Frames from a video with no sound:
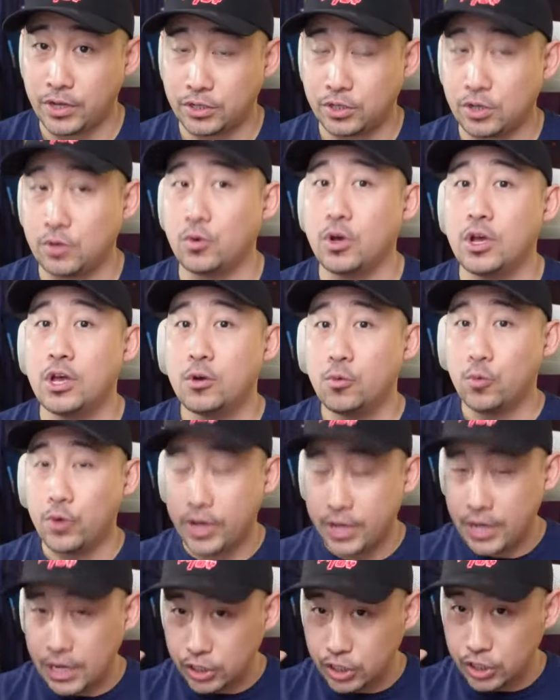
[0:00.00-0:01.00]
So we
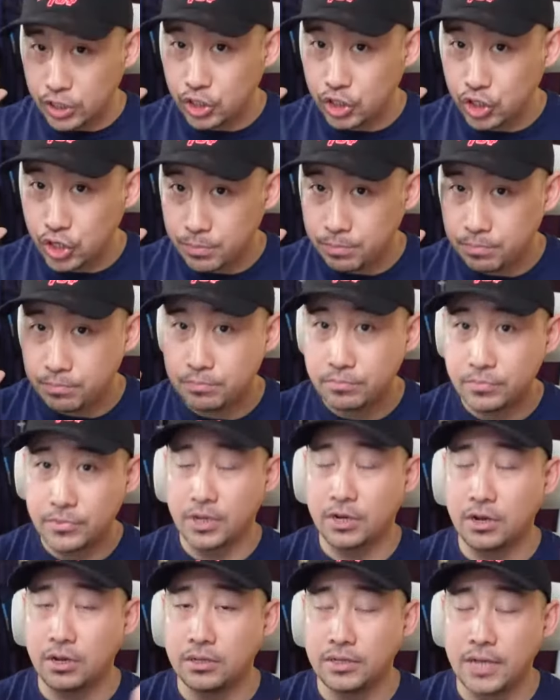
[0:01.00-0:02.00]
can actually ship the
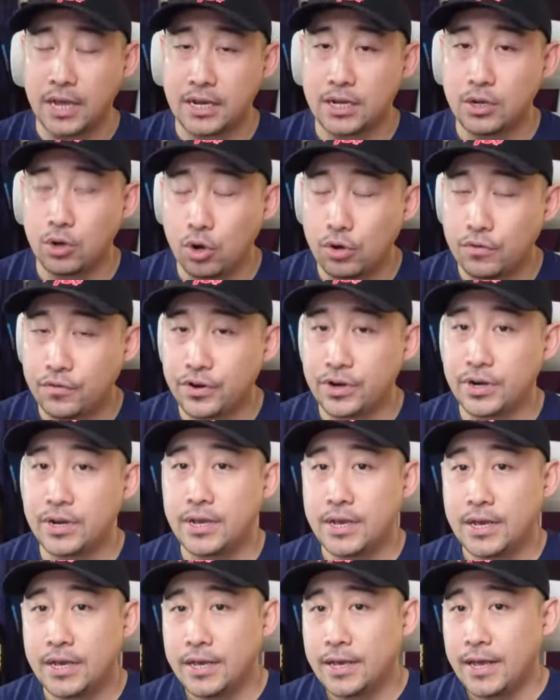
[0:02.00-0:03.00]
container over,
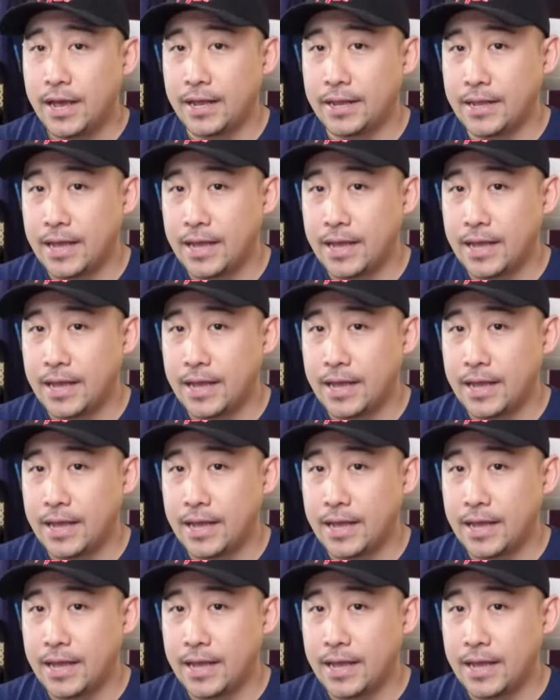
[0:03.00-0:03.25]
and